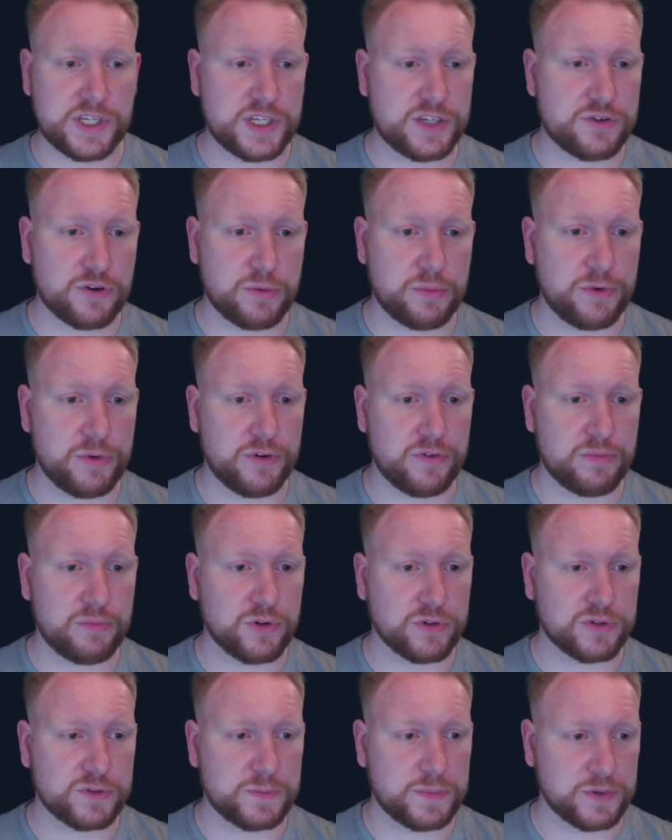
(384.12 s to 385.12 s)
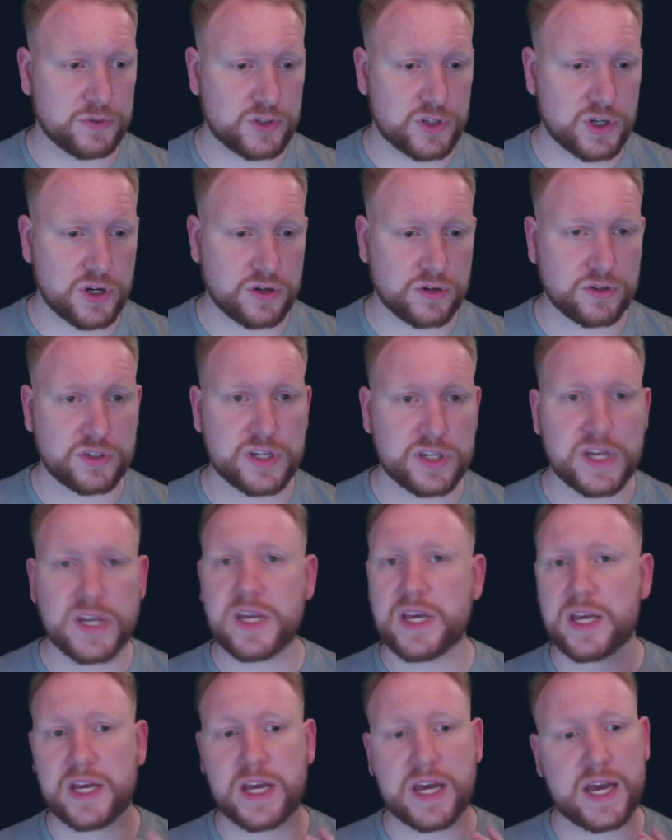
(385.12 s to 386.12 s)
to remove multiple songs.
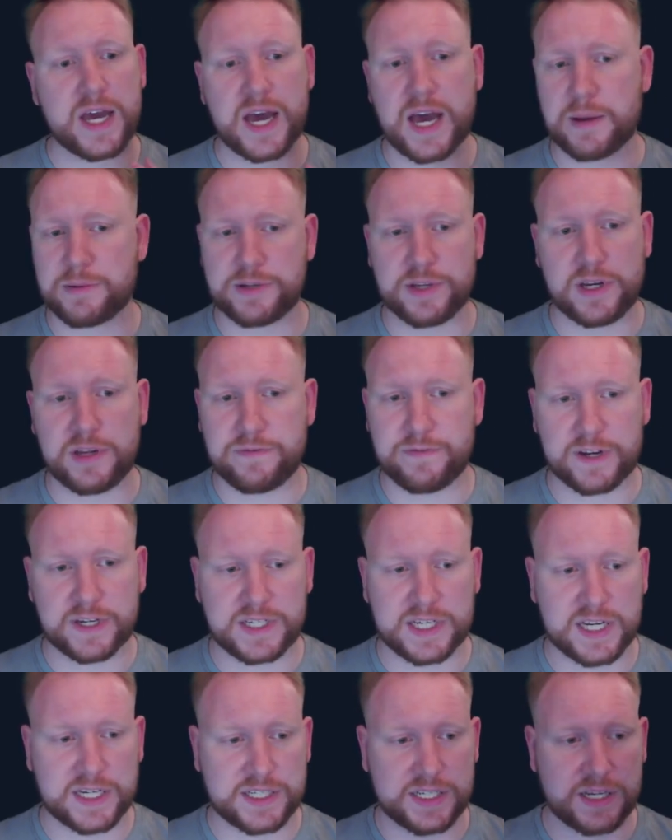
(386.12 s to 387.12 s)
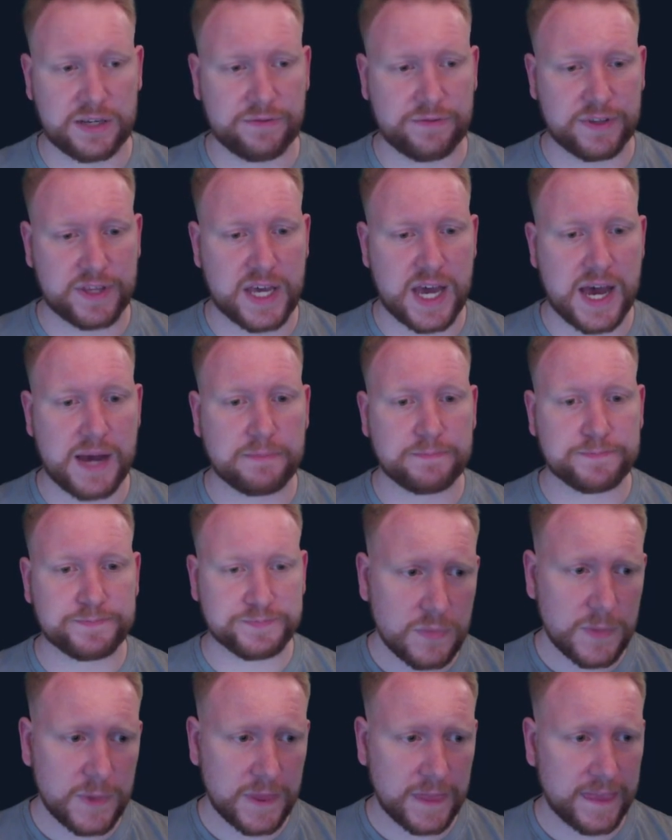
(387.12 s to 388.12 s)
Absolutely fantastic for that.
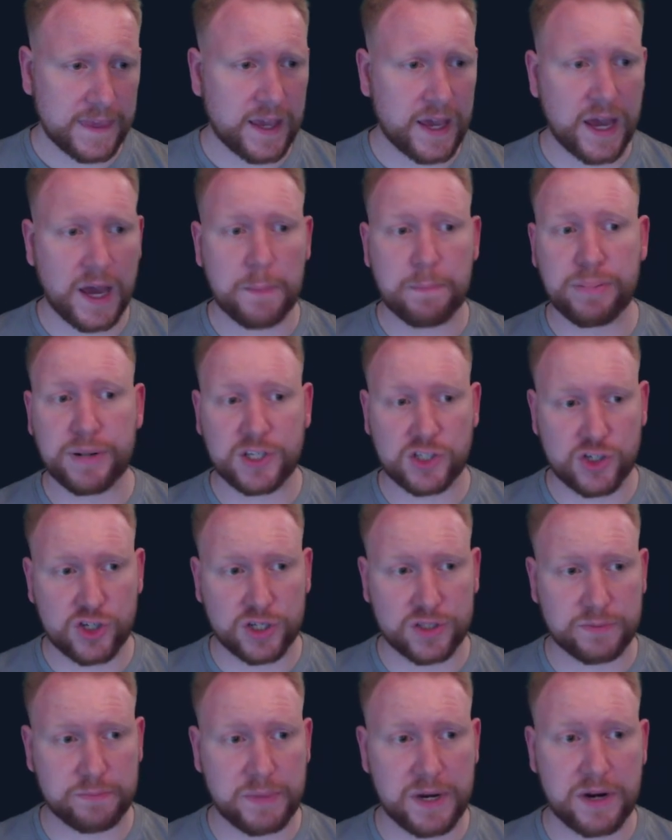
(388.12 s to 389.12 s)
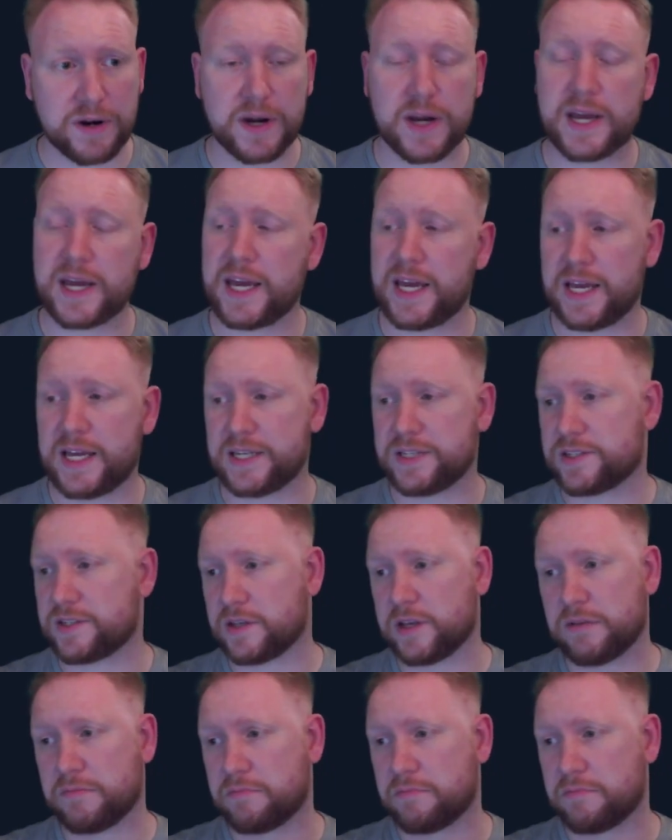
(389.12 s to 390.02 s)
Prince John's Mirror is